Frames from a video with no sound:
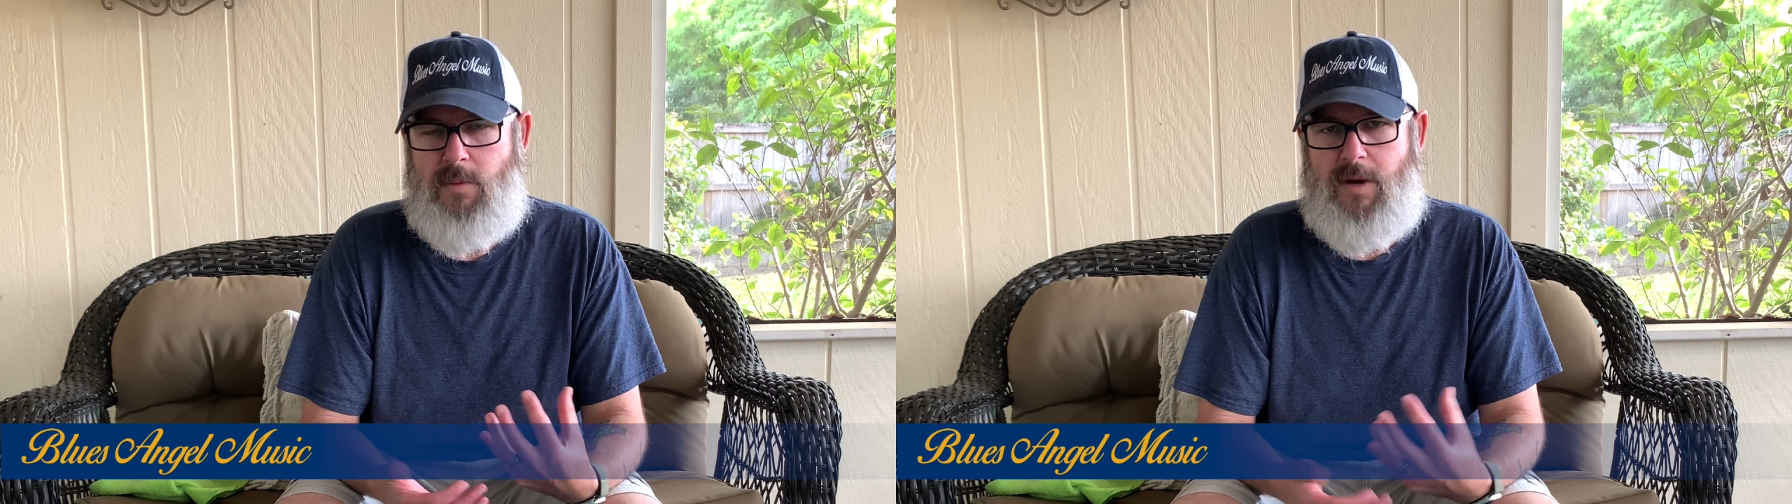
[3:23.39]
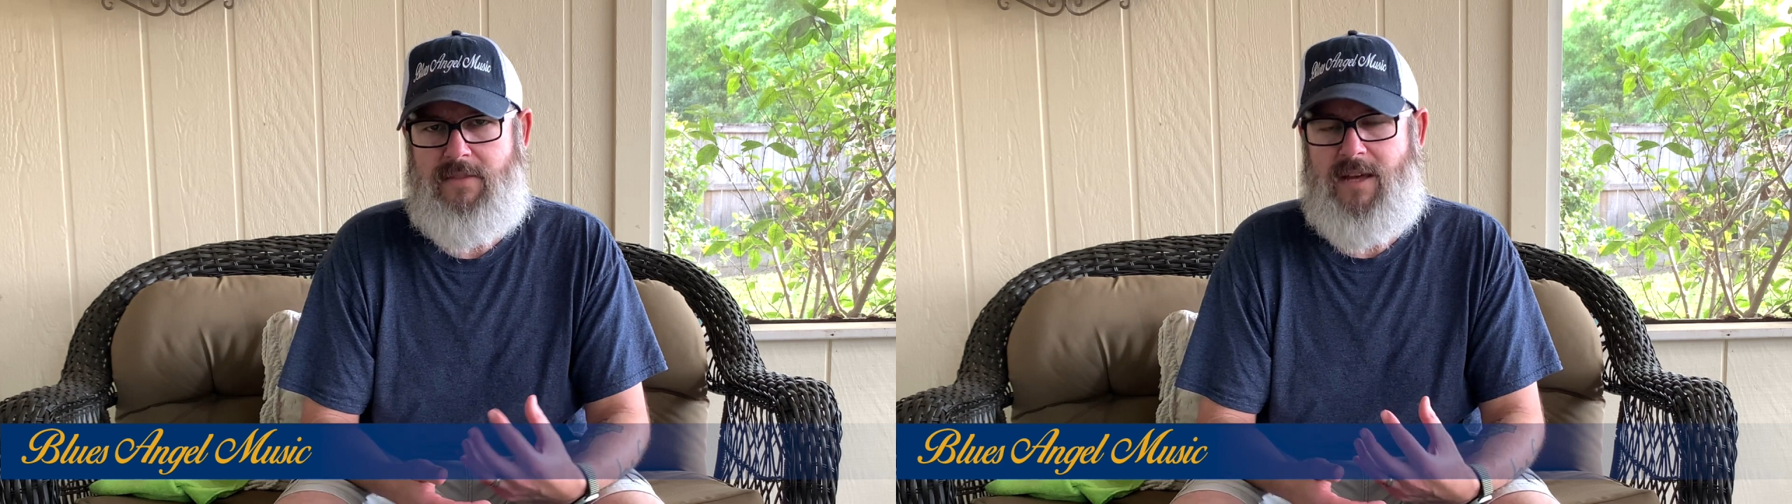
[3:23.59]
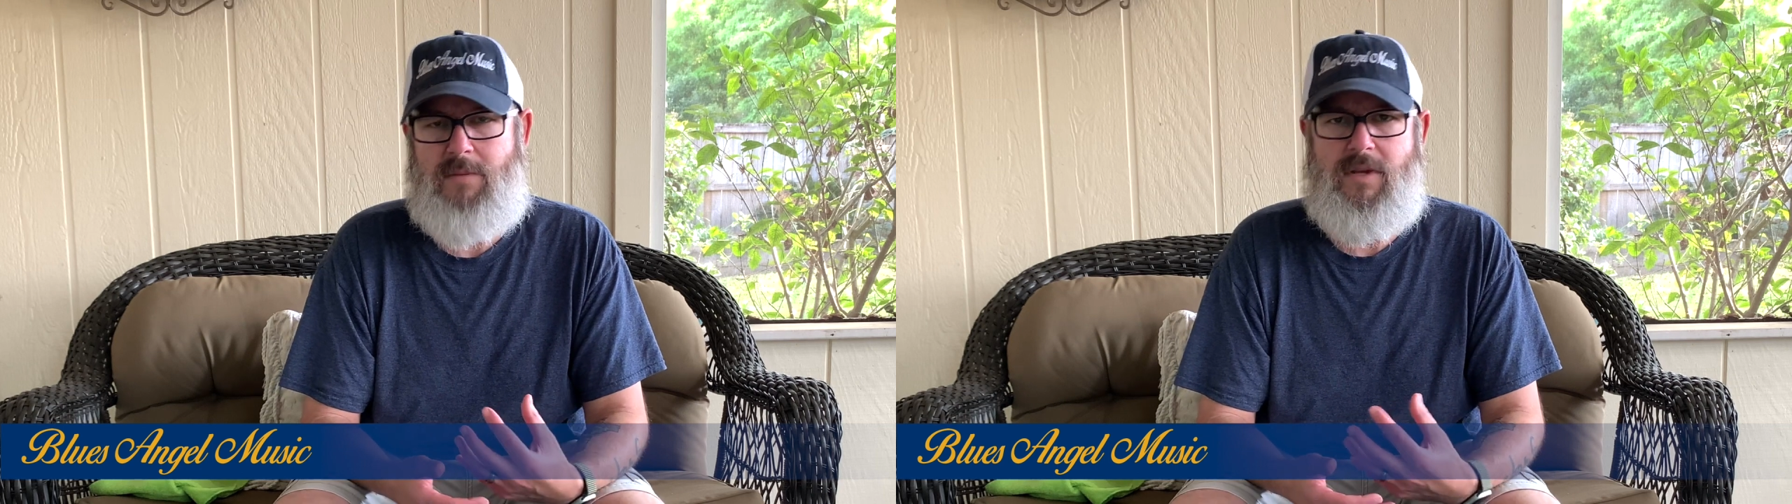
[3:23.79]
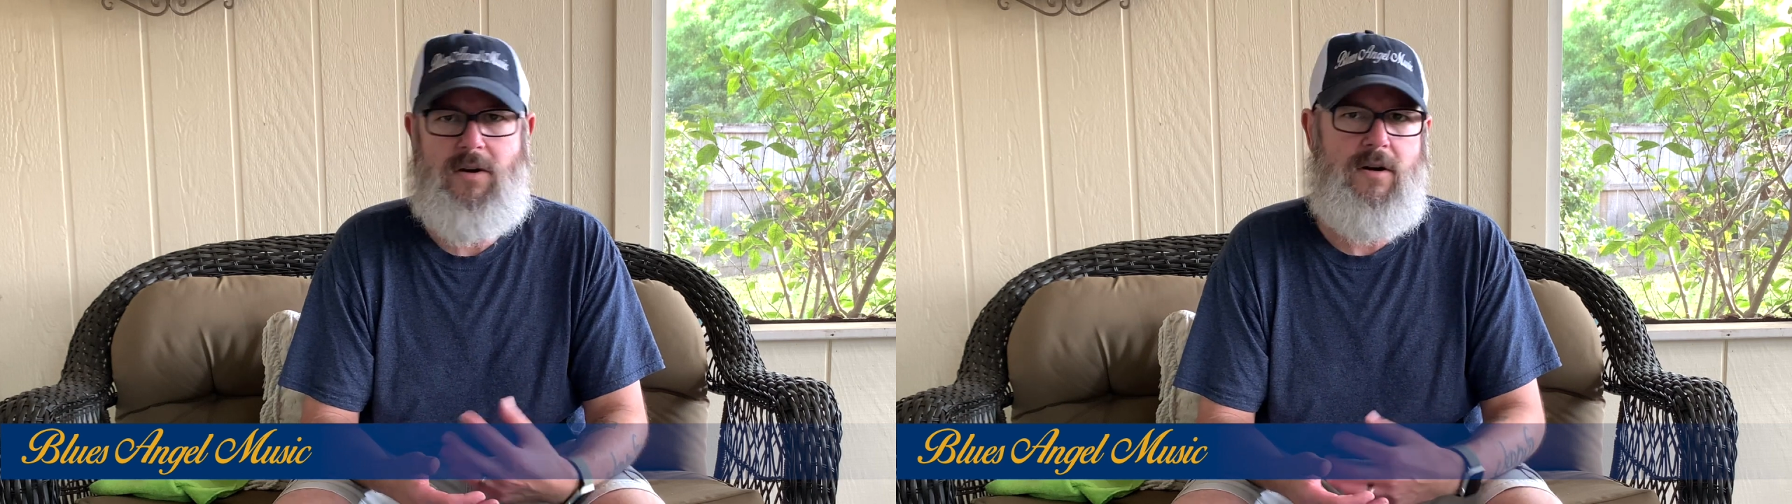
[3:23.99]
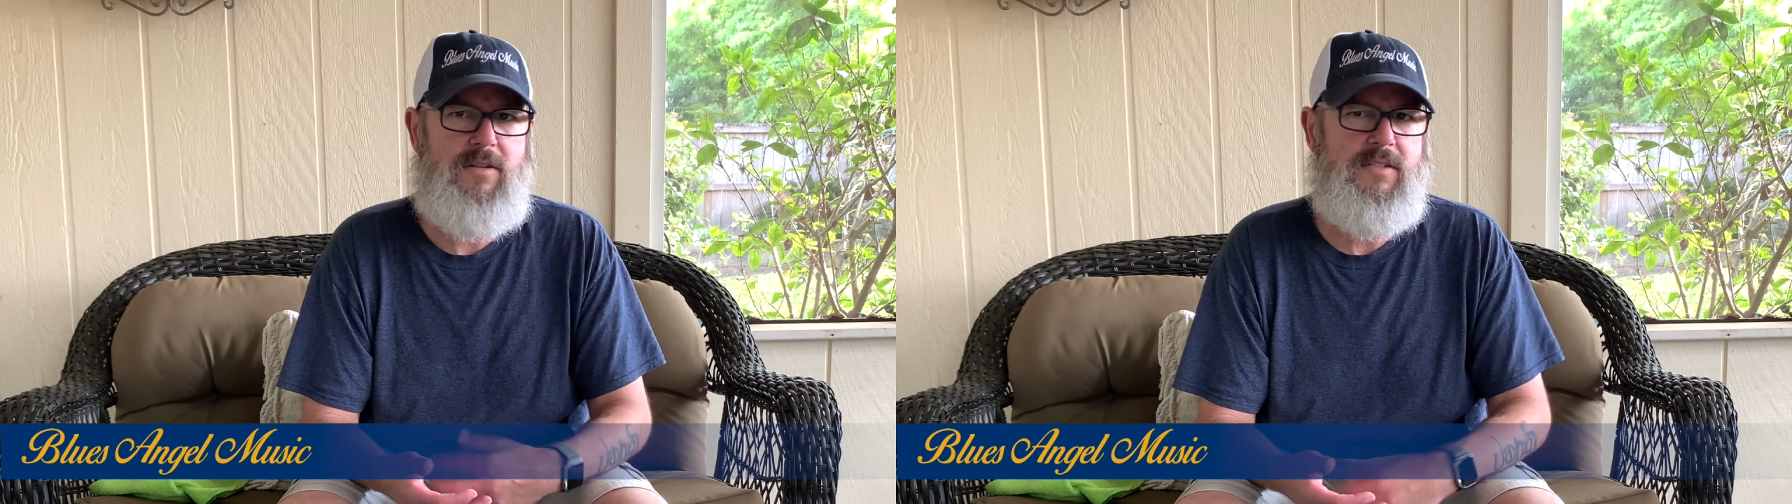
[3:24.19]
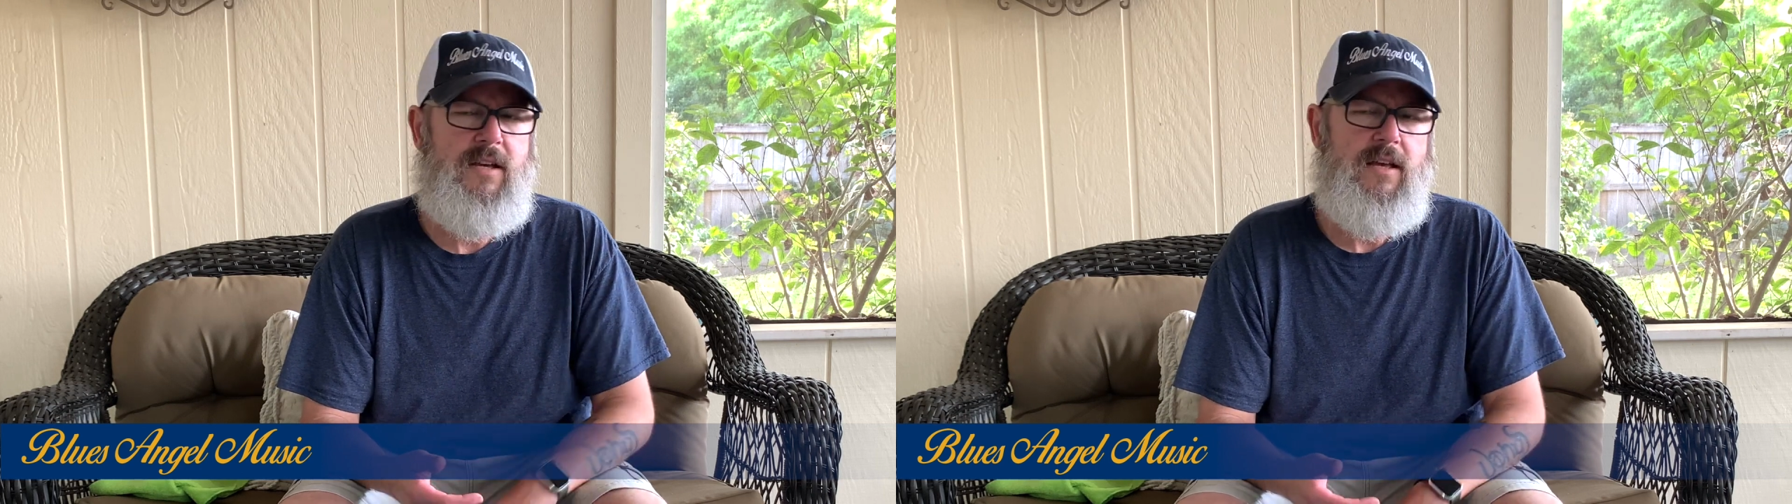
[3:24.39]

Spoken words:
about that, because